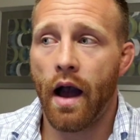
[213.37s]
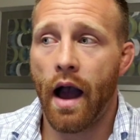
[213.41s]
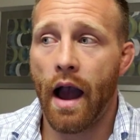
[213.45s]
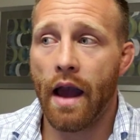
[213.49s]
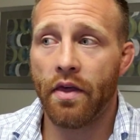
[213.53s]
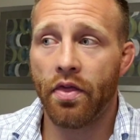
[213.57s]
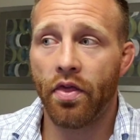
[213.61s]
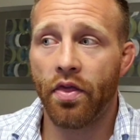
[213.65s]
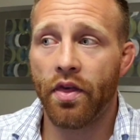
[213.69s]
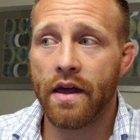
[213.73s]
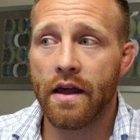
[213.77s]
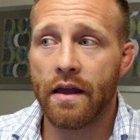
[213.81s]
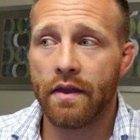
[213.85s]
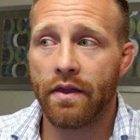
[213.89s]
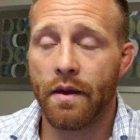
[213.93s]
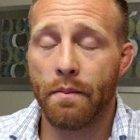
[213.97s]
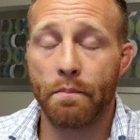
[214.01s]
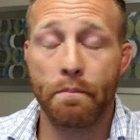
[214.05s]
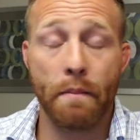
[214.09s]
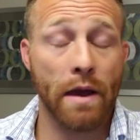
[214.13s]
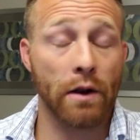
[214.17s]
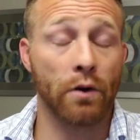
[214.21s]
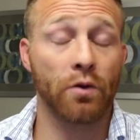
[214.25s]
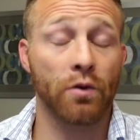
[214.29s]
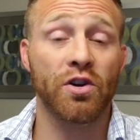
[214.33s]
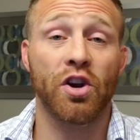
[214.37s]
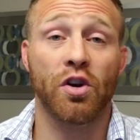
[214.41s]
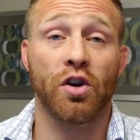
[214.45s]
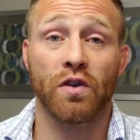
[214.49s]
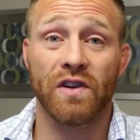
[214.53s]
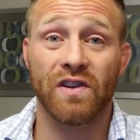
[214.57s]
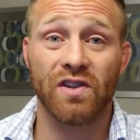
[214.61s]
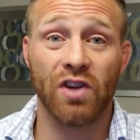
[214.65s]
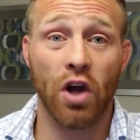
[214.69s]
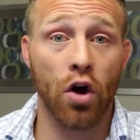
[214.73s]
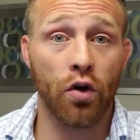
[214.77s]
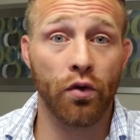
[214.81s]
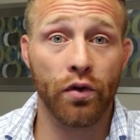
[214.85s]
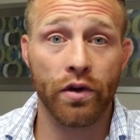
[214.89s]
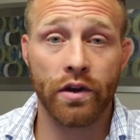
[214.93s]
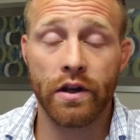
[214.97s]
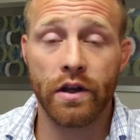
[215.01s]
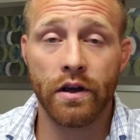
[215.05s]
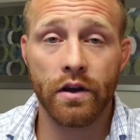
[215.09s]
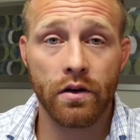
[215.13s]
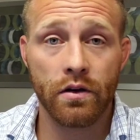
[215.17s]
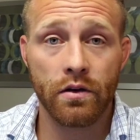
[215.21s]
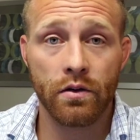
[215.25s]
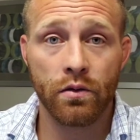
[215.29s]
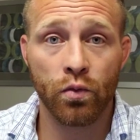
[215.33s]
I think that Metal Gear
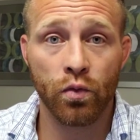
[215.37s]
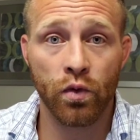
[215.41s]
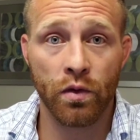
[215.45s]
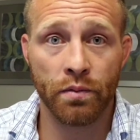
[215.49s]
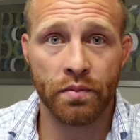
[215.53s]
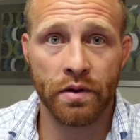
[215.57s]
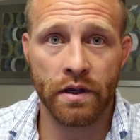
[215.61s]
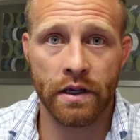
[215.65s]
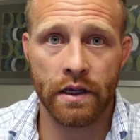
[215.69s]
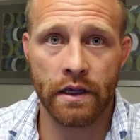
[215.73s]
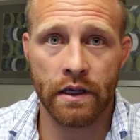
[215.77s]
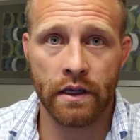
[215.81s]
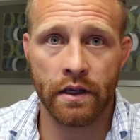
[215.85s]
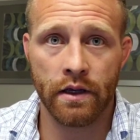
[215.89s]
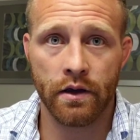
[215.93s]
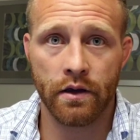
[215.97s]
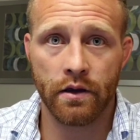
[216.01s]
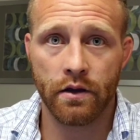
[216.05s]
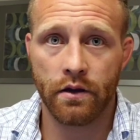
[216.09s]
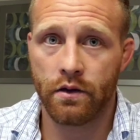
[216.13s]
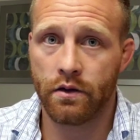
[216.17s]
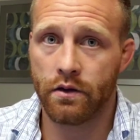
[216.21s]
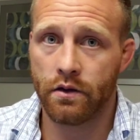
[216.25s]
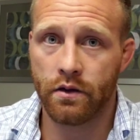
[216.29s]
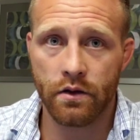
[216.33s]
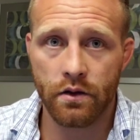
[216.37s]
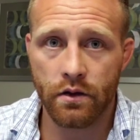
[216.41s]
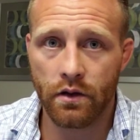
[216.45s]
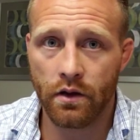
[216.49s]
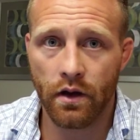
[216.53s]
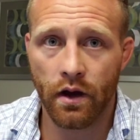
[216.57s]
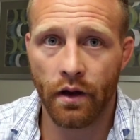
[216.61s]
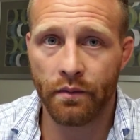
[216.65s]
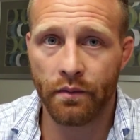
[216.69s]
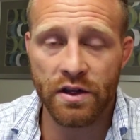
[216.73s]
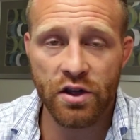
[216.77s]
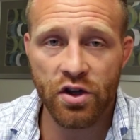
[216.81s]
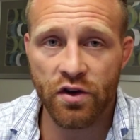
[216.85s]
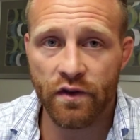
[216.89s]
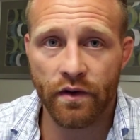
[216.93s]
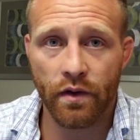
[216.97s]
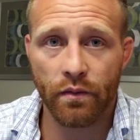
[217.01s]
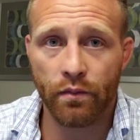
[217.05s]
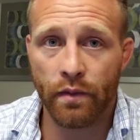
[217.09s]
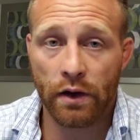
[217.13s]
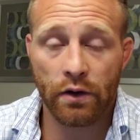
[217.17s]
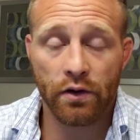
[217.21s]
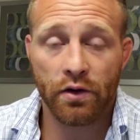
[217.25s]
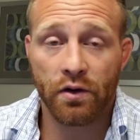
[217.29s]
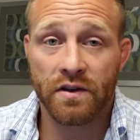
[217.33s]
Solid would be,
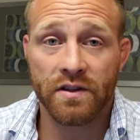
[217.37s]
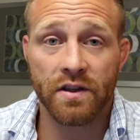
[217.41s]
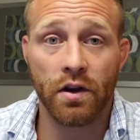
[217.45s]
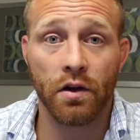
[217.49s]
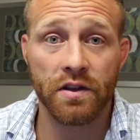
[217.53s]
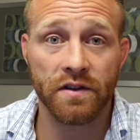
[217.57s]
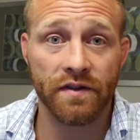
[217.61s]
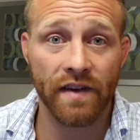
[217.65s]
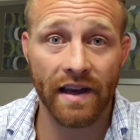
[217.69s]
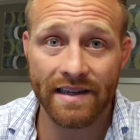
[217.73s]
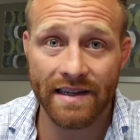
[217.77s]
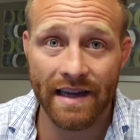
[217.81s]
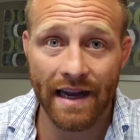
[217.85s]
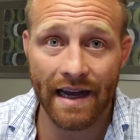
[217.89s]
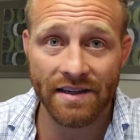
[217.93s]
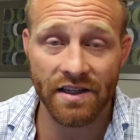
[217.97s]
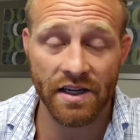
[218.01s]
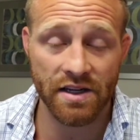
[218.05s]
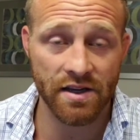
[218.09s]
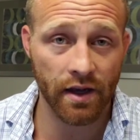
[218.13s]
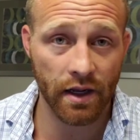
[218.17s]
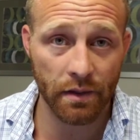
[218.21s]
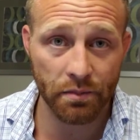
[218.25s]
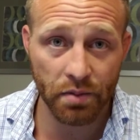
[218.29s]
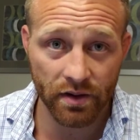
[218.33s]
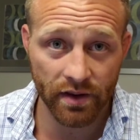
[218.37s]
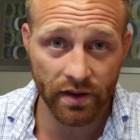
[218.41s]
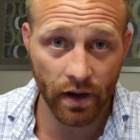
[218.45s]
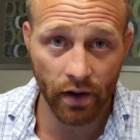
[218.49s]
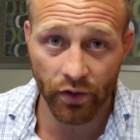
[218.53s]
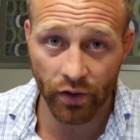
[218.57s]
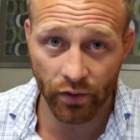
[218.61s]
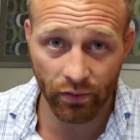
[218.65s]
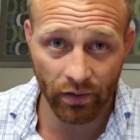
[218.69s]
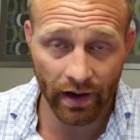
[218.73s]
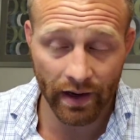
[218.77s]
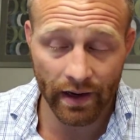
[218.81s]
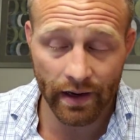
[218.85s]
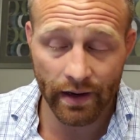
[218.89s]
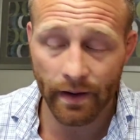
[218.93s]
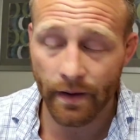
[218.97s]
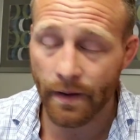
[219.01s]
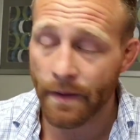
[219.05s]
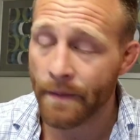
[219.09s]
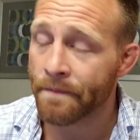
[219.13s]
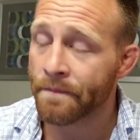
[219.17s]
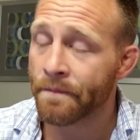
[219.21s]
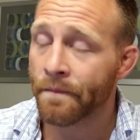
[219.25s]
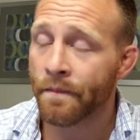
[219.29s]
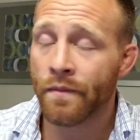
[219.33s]
Metal Gear Solid's fantastic. You got to put that on there, right?
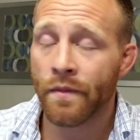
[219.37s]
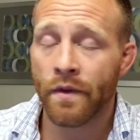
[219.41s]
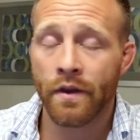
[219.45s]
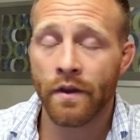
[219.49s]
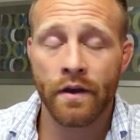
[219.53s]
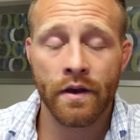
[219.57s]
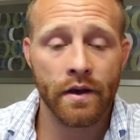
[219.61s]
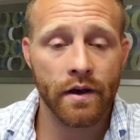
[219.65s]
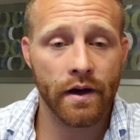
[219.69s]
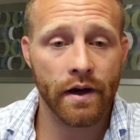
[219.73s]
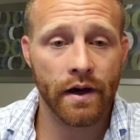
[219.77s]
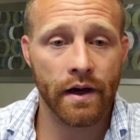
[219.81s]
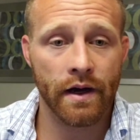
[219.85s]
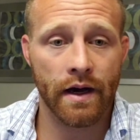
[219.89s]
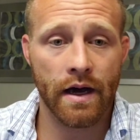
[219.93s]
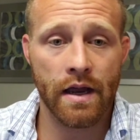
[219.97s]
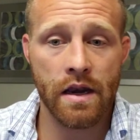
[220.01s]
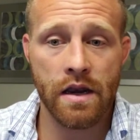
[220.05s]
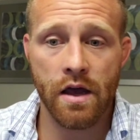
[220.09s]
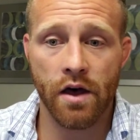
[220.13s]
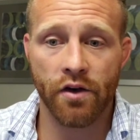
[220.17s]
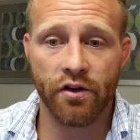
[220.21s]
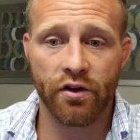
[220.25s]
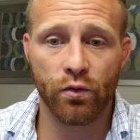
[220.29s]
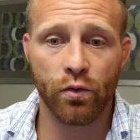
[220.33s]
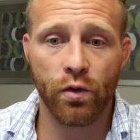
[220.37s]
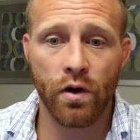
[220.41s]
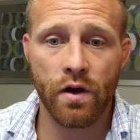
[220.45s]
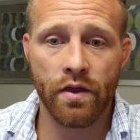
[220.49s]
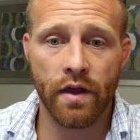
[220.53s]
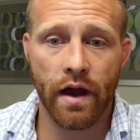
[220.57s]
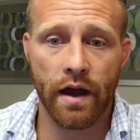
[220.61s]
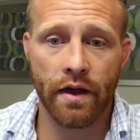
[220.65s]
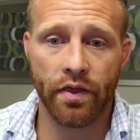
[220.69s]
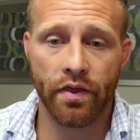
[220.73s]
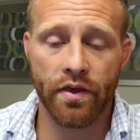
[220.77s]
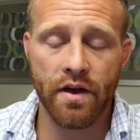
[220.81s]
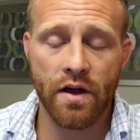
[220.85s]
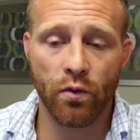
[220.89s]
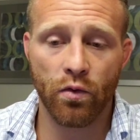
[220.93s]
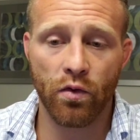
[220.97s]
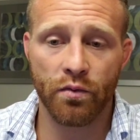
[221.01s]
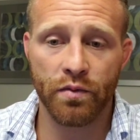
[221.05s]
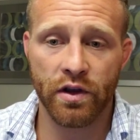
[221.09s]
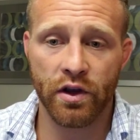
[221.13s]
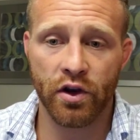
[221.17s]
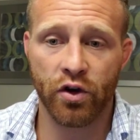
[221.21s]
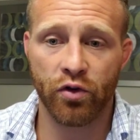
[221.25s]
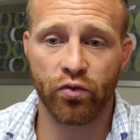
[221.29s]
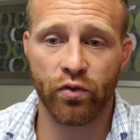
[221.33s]
Another one I think
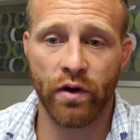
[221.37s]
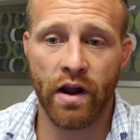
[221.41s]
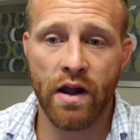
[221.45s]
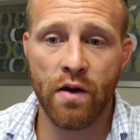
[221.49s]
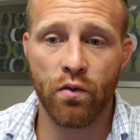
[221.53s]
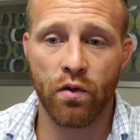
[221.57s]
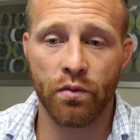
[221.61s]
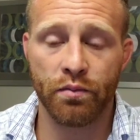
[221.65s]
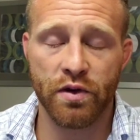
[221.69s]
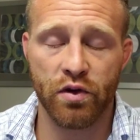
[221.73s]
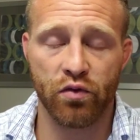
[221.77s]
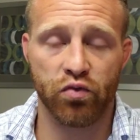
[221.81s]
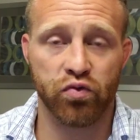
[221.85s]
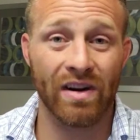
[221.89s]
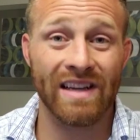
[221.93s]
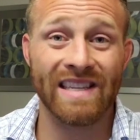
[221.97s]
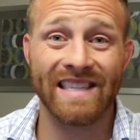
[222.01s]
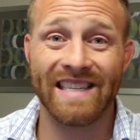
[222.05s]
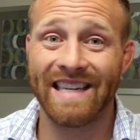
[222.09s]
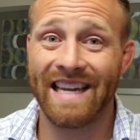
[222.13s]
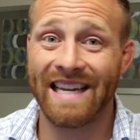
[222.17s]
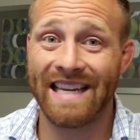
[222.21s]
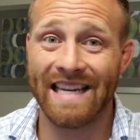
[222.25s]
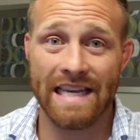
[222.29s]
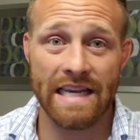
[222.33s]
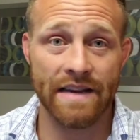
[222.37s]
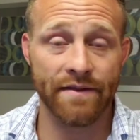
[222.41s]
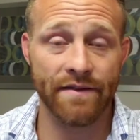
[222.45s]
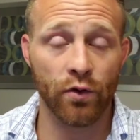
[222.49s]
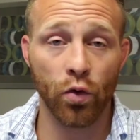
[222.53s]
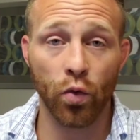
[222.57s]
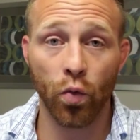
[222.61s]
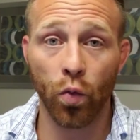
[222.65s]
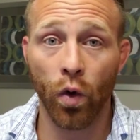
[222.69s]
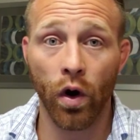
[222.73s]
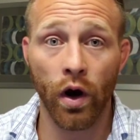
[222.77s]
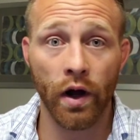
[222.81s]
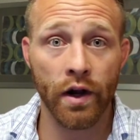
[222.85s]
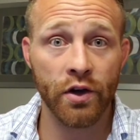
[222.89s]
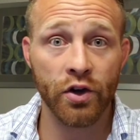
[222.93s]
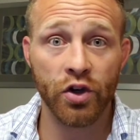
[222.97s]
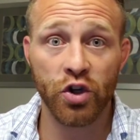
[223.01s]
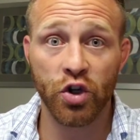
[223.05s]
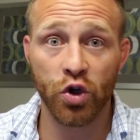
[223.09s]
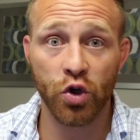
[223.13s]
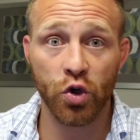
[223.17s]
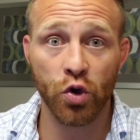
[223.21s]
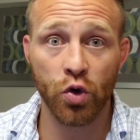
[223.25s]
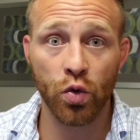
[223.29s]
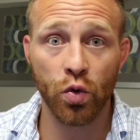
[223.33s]
would be great would be Resident Evil 1,
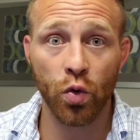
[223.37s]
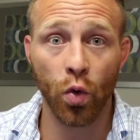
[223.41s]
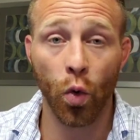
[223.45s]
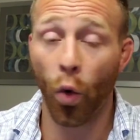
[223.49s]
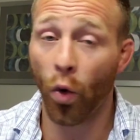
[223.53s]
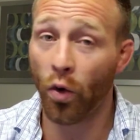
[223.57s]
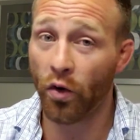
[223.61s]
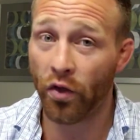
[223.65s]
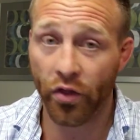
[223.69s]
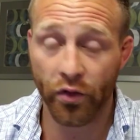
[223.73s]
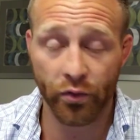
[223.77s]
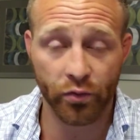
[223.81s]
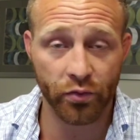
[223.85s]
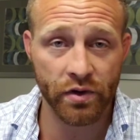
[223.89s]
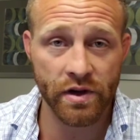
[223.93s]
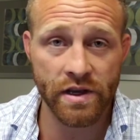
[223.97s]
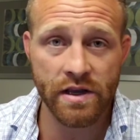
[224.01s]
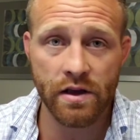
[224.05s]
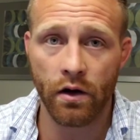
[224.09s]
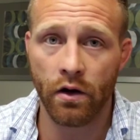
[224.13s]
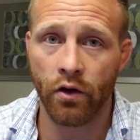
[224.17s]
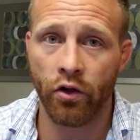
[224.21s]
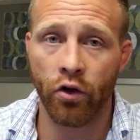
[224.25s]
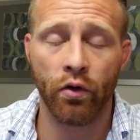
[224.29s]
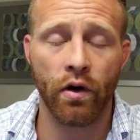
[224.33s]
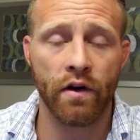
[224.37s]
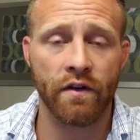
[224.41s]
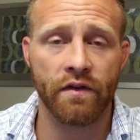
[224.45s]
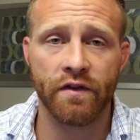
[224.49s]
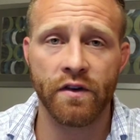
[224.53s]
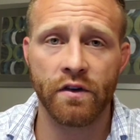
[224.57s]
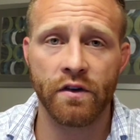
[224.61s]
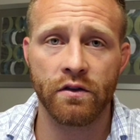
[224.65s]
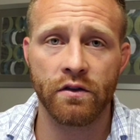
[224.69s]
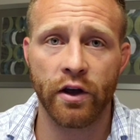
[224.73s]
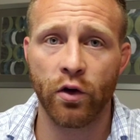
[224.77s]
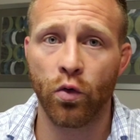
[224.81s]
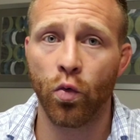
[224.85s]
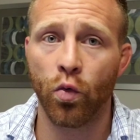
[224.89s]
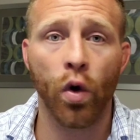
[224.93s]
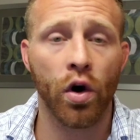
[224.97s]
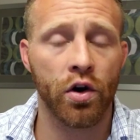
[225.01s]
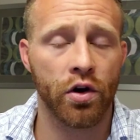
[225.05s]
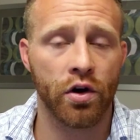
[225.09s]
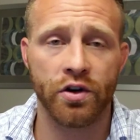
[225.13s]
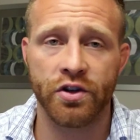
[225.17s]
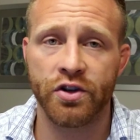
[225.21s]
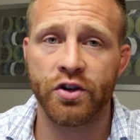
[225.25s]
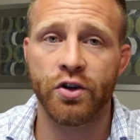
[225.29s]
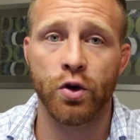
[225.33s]
2, or 3, although I feel like
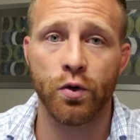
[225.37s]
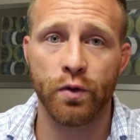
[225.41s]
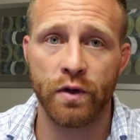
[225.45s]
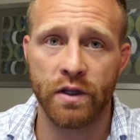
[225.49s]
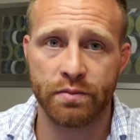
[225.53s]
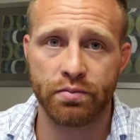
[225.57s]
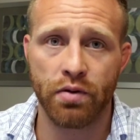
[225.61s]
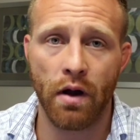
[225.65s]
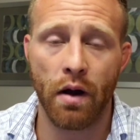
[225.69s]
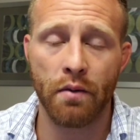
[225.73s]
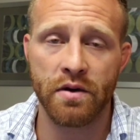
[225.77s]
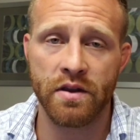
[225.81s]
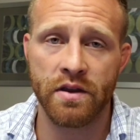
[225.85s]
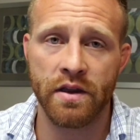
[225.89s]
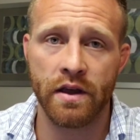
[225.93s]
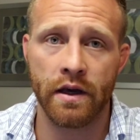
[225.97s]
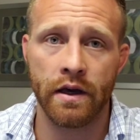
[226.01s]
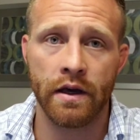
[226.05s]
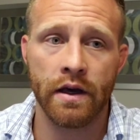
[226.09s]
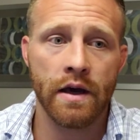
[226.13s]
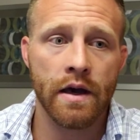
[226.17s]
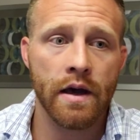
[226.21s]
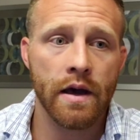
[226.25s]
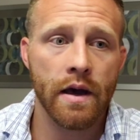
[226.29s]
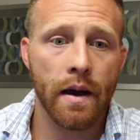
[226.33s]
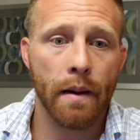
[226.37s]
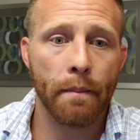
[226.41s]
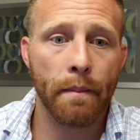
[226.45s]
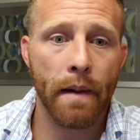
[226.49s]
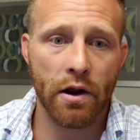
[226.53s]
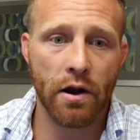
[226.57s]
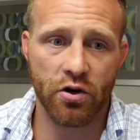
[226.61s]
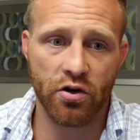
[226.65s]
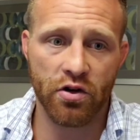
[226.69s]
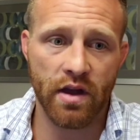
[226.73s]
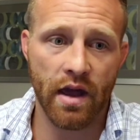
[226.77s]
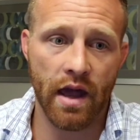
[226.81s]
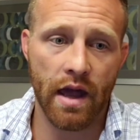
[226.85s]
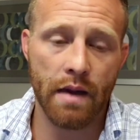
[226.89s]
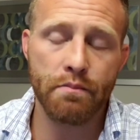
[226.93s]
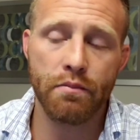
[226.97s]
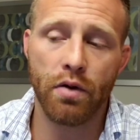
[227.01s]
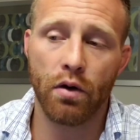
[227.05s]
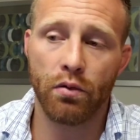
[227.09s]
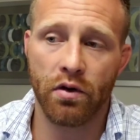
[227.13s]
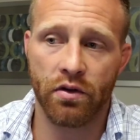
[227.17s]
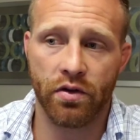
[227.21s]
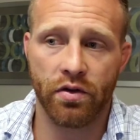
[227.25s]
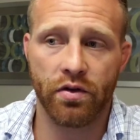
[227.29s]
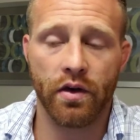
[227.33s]
1 or 2 is probably the better game,
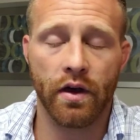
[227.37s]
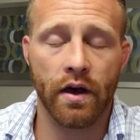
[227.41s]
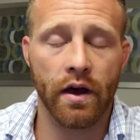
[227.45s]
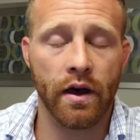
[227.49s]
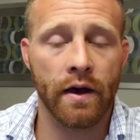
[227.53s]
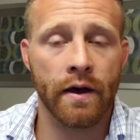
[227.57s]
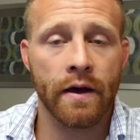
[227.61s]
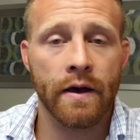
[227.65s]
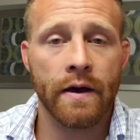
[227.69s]
but with